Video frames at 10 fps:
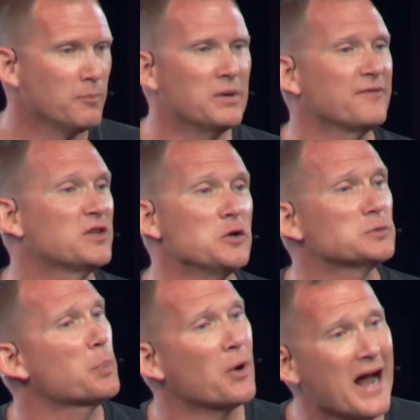But if those
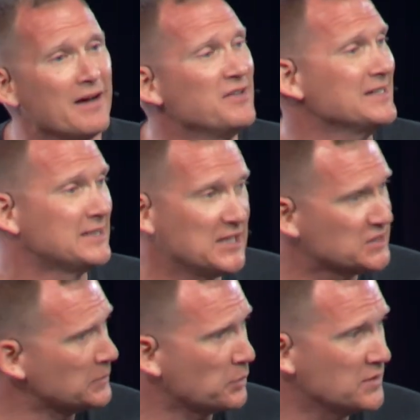private
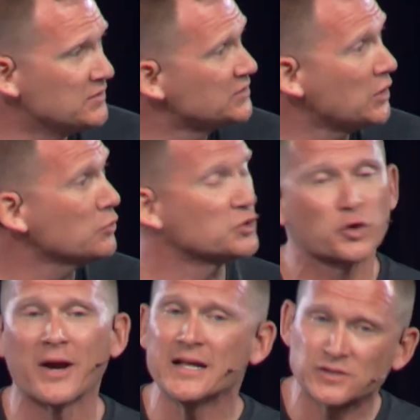disciplines don't
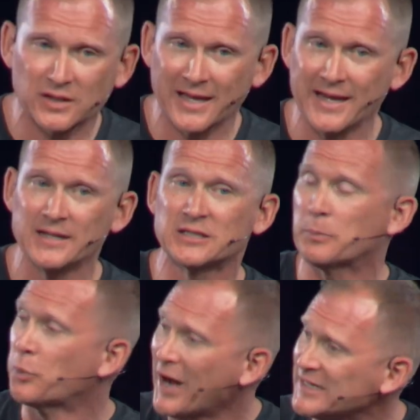translate to
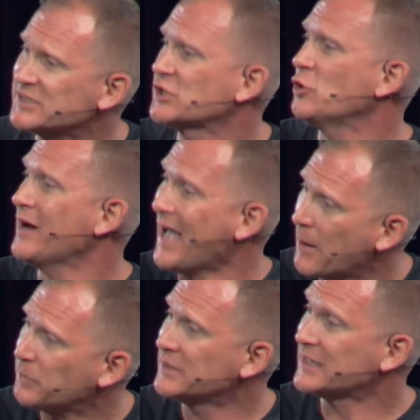practical
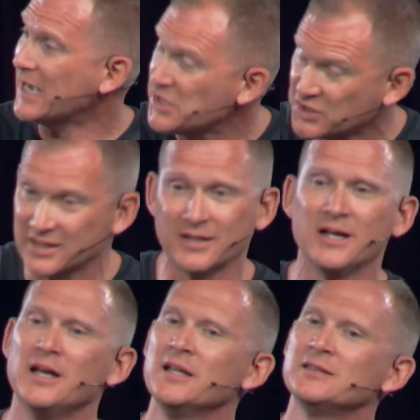application,
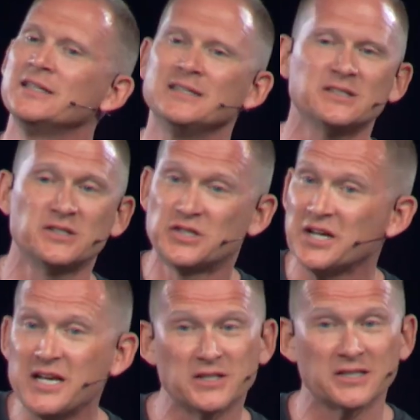then
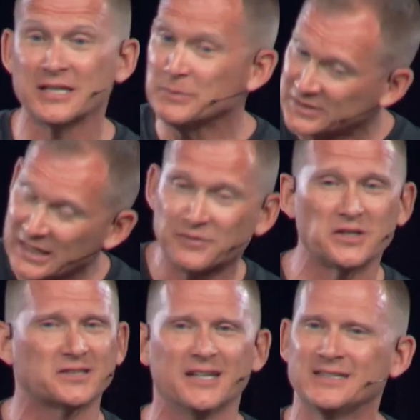Jesus himself
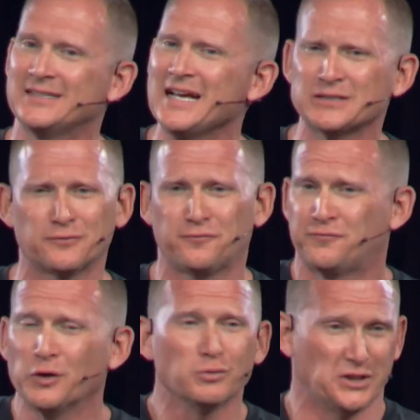just said, that's
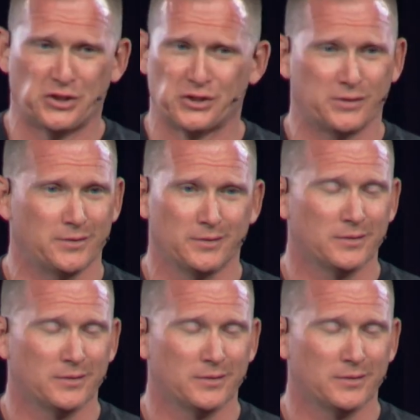foolish.